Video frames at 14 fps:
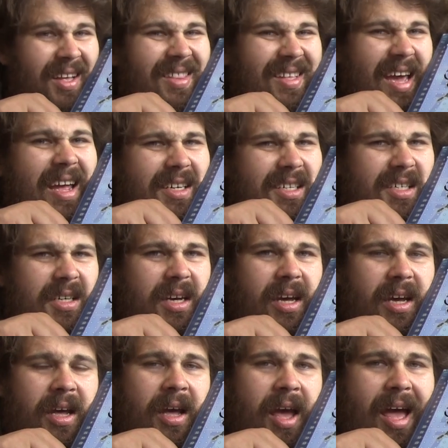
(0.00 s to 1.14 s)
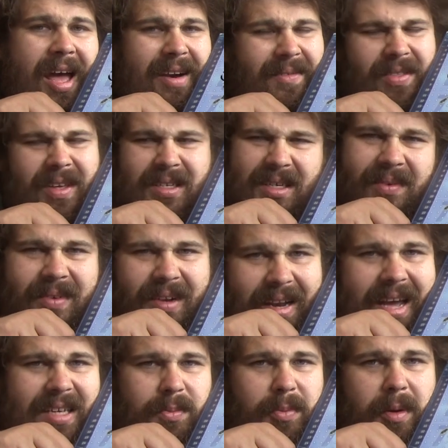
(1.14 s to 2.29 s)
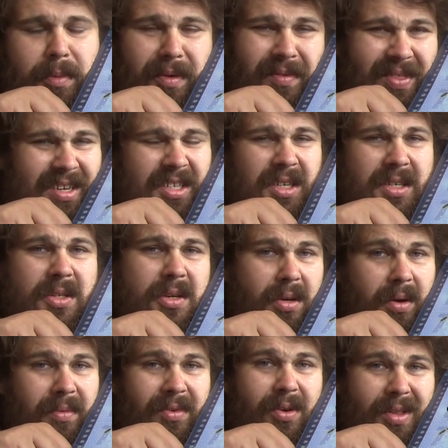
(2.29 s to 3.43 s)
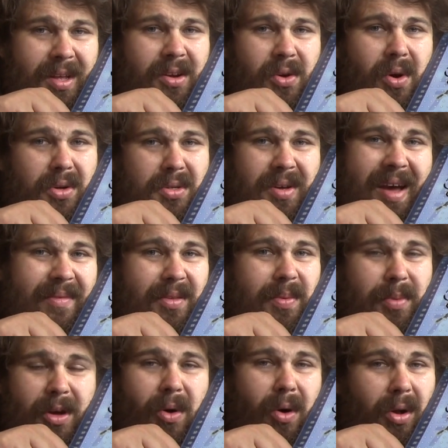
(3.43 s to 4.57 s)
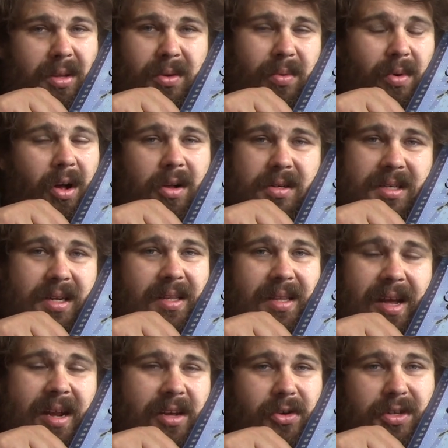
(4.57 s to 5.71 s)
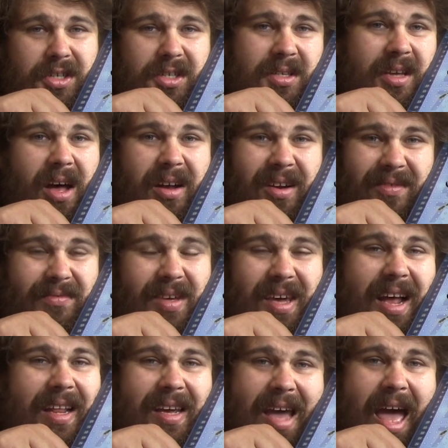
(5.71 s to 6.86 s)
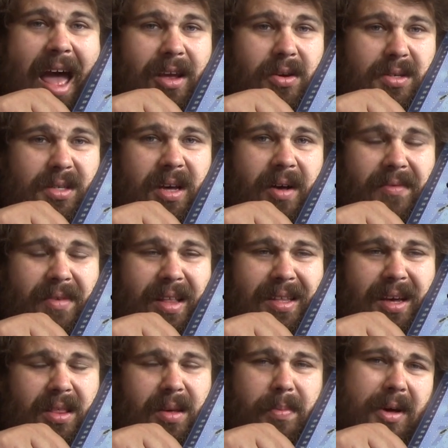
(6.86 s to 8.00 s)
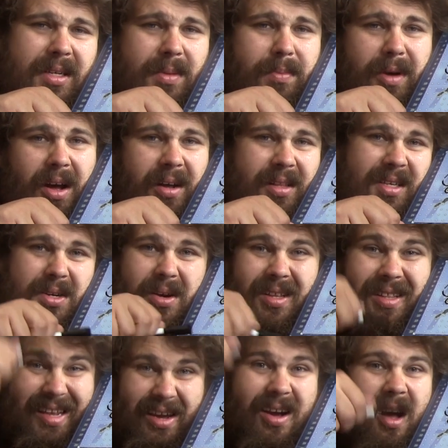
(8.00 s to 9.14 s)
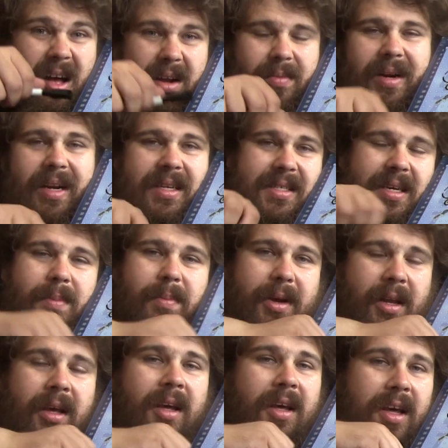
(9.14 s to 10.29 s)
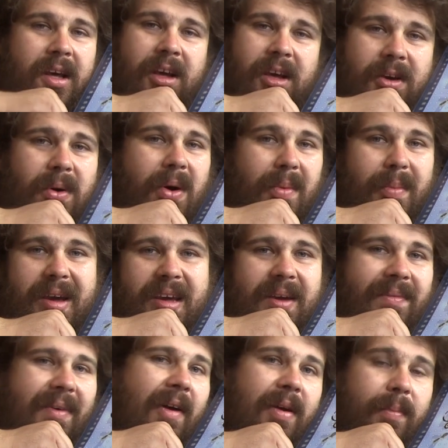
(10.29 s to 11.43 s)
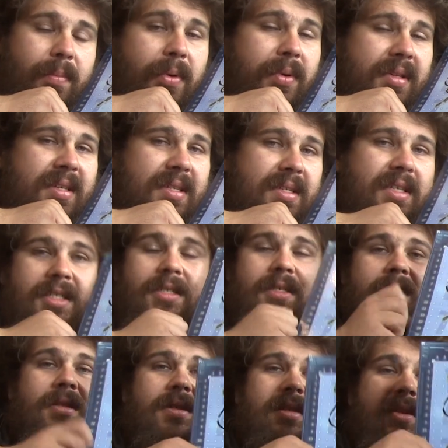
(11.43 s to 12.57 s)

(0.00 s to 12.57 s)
the engineer, and if there's even less people, if there's just 2 of you, then you also have to be all the roles, and then you're just kind of yelling at yourself and the other person behind the screen that you can't really see, but you're all making very important decisions.